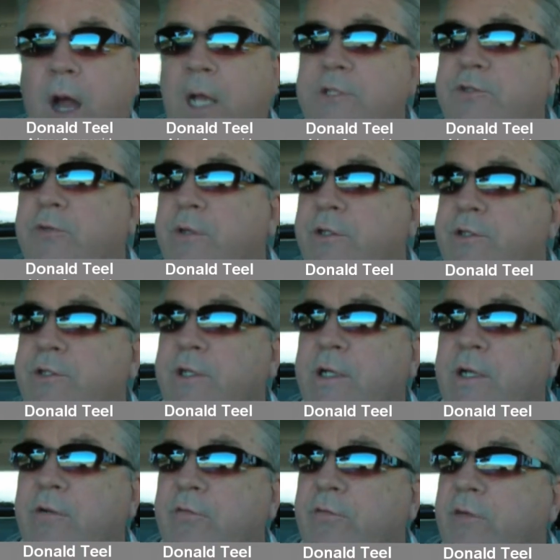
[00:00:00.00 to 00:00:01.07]
ostrich
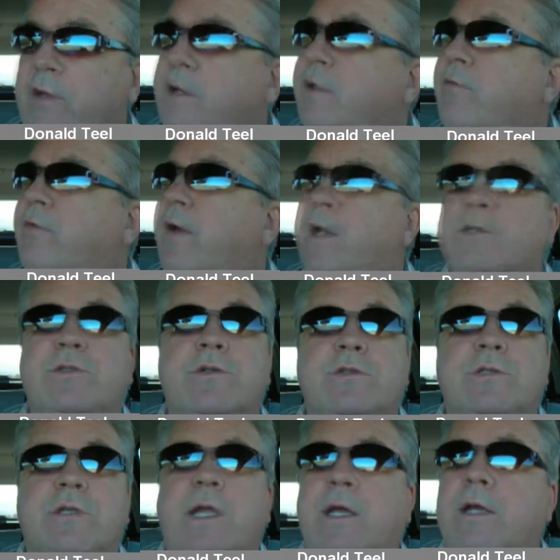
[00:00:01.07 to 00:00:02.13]

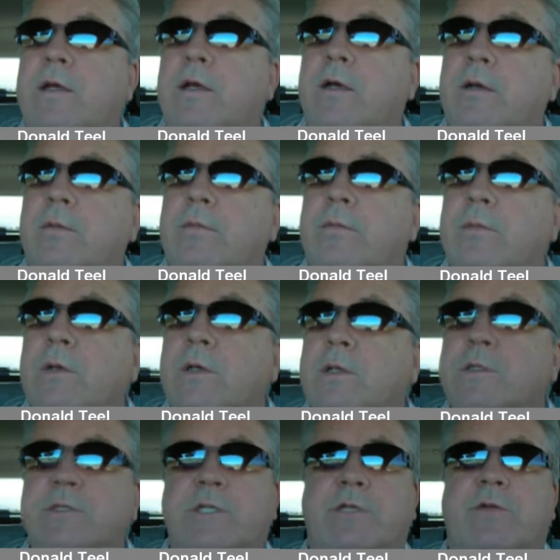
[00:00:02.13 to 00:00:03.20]
investors. They
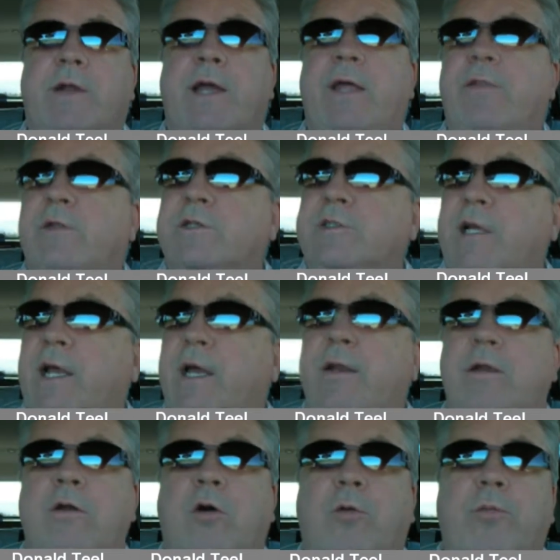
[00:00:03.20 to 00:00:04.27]
stick their head in the
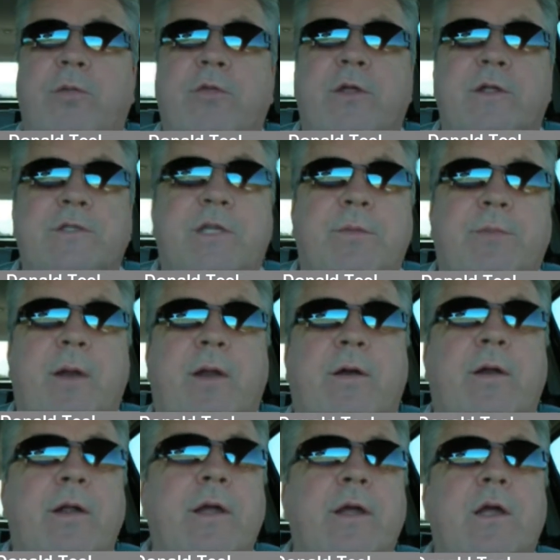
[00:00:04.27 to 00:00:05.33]
sand and hope that things get
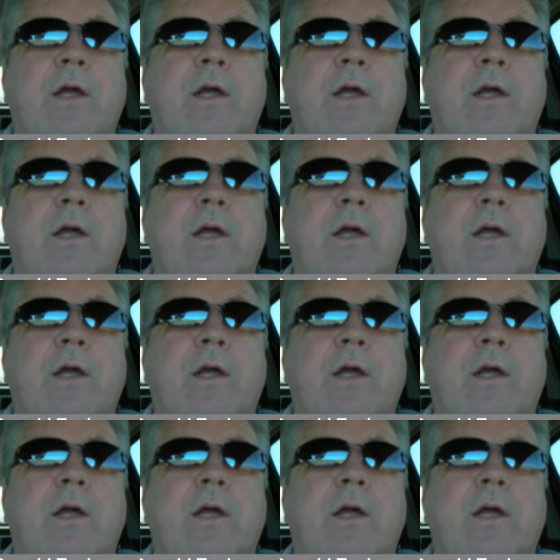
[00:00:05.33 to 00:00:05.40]
better.